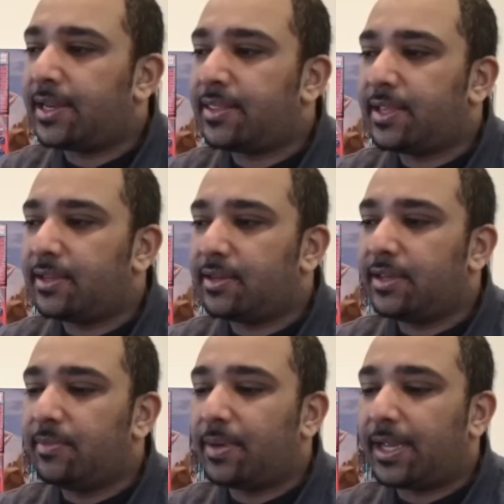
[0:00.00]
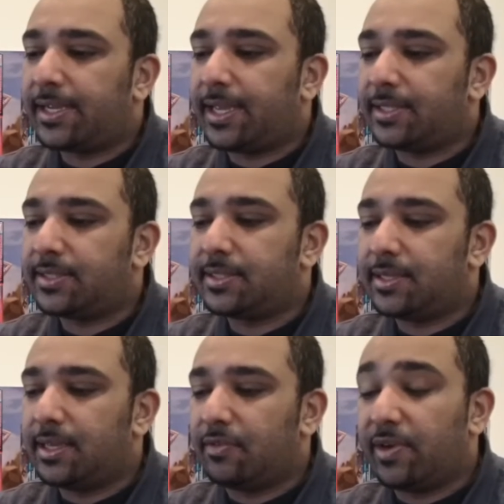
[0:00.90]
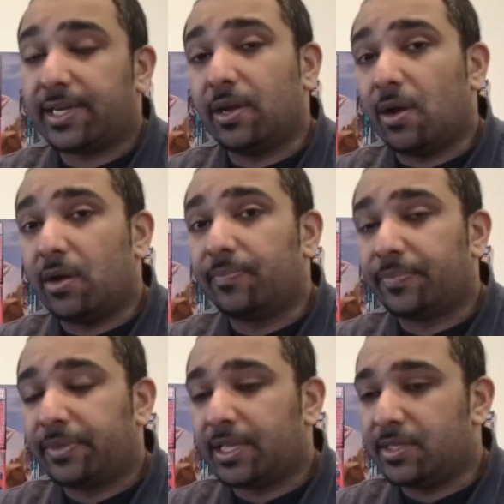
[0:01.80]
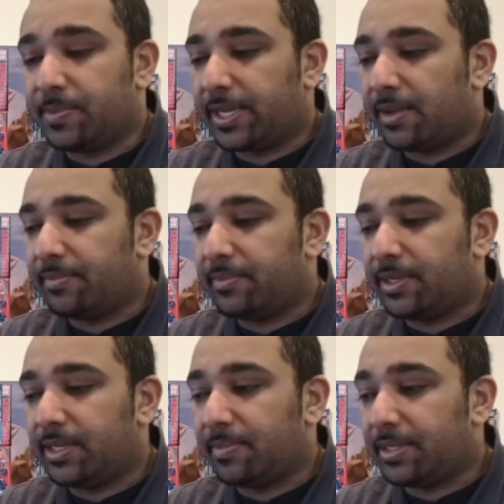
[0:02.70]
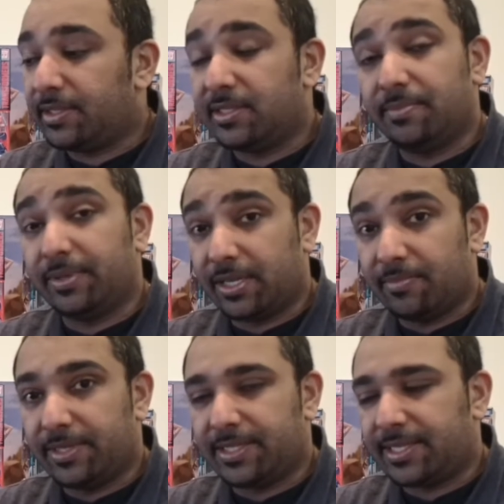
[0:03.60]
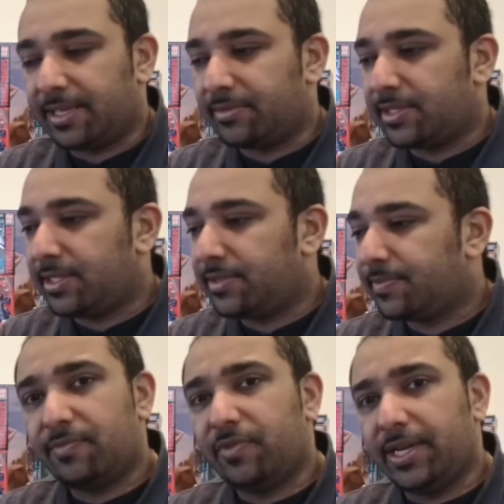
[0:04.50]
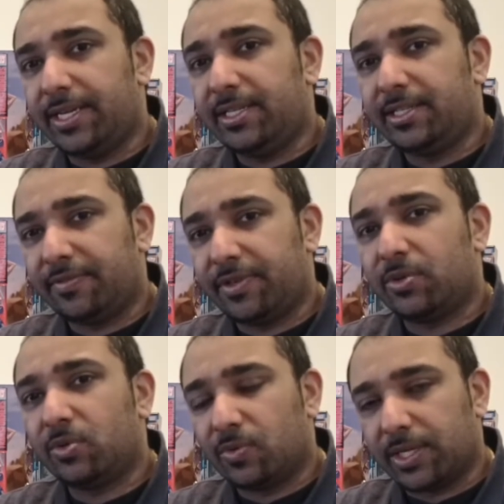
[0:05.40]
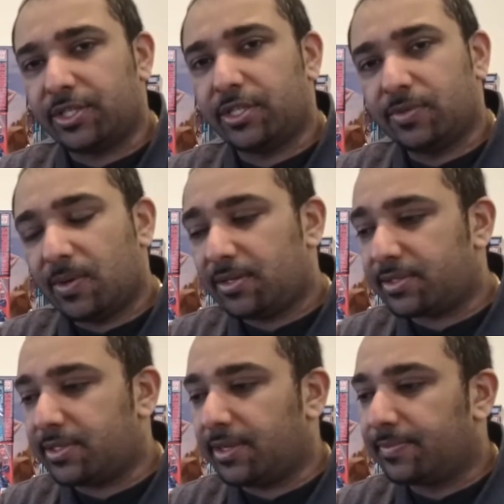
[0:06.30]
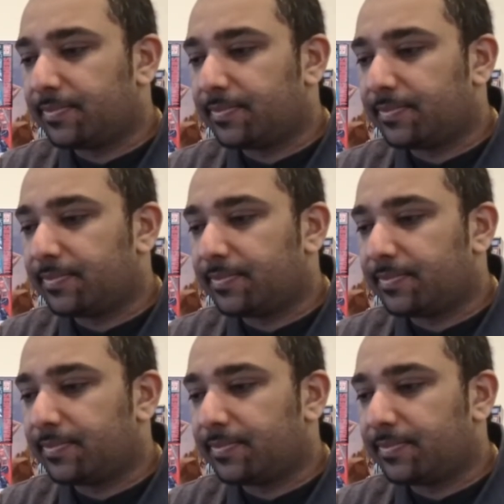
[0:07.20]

And I think looking back at Redgar has become in abundance and become discounted, it's a really difficult question to answer.